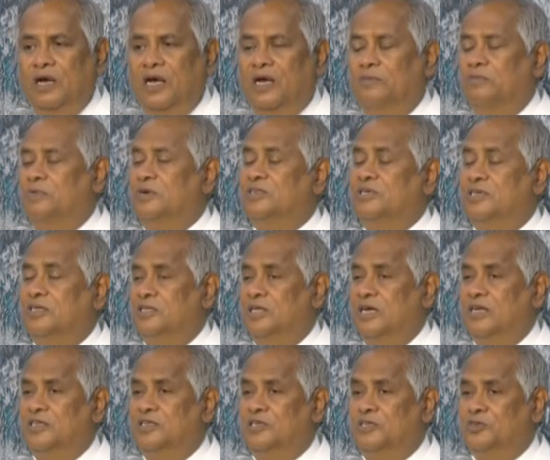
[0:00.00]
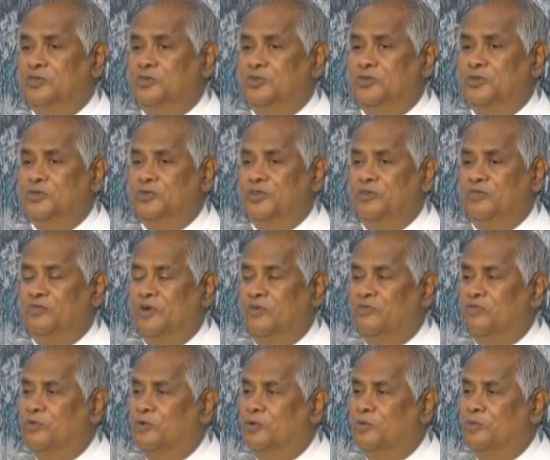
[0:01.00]
I was in that institution
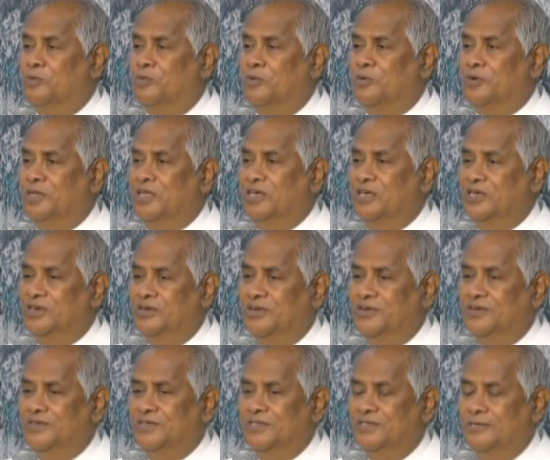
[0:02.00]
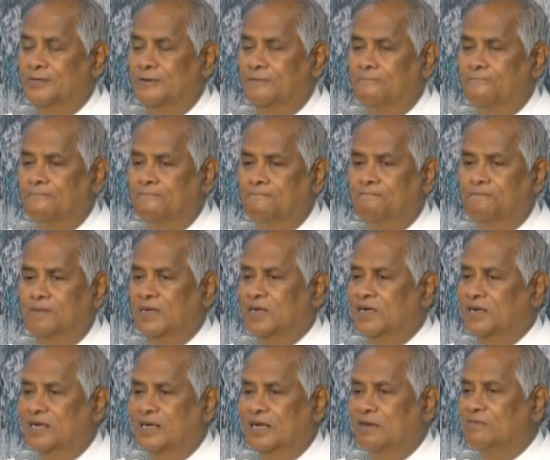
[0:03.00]
for four more years,
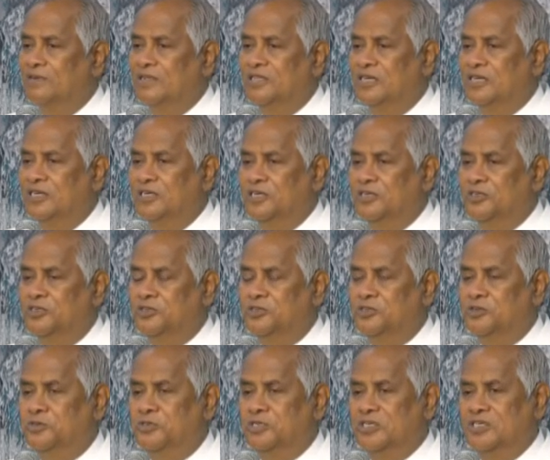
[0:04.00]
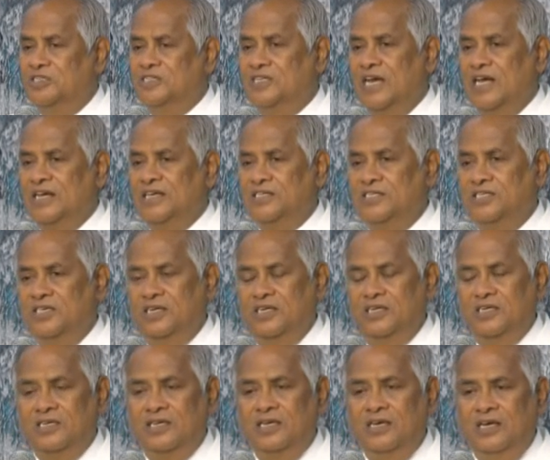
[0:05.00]
but never that institution
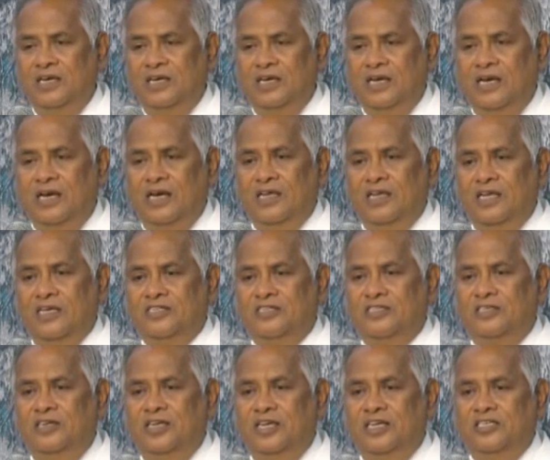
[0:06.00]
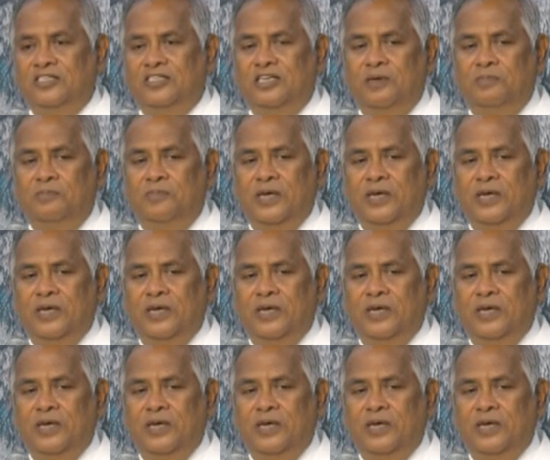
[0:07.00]
sanctioned an ex gratia